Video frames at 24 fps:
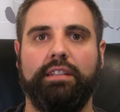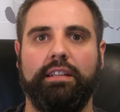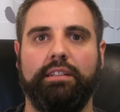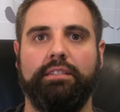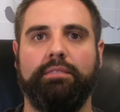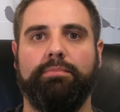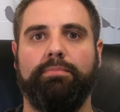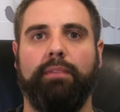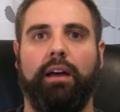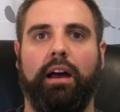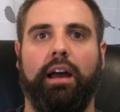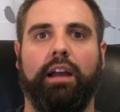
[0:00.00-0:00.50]

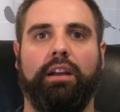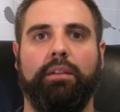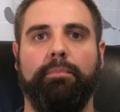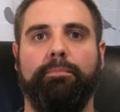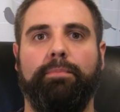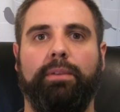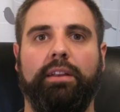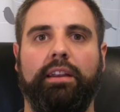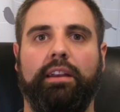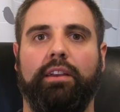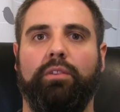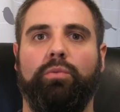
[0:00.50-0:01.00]
is
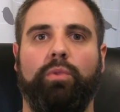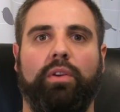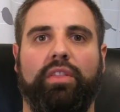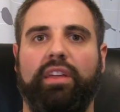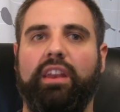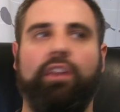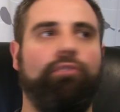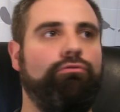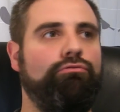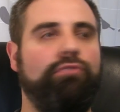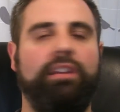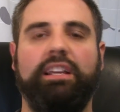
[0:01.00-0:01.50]
completed
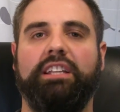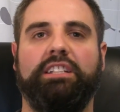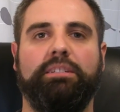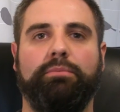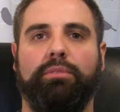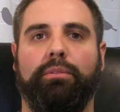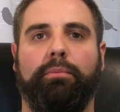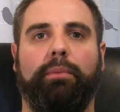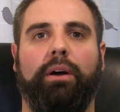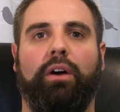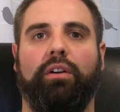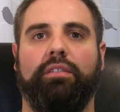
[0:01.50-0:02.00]
within a
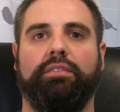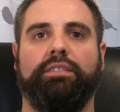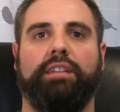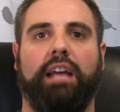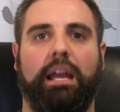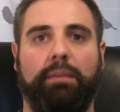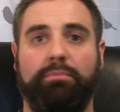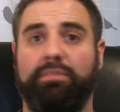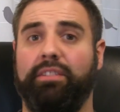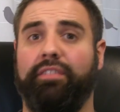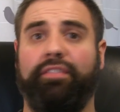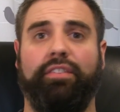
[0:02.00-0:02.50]
reasonable amount of
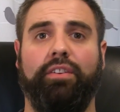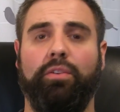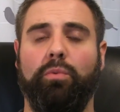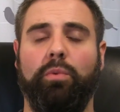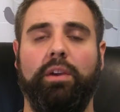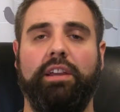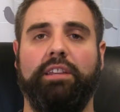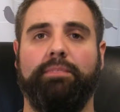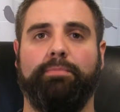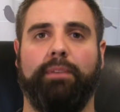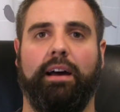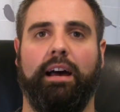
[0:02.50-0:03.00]
time, a few
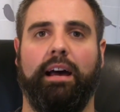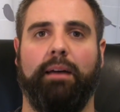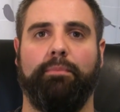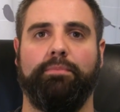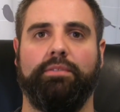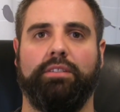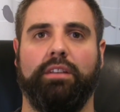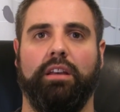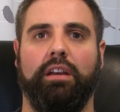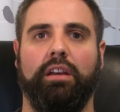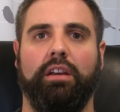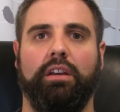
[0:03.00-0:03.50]
weeks
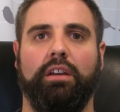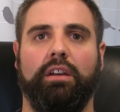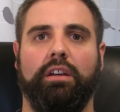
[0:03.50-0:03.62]
perhaps,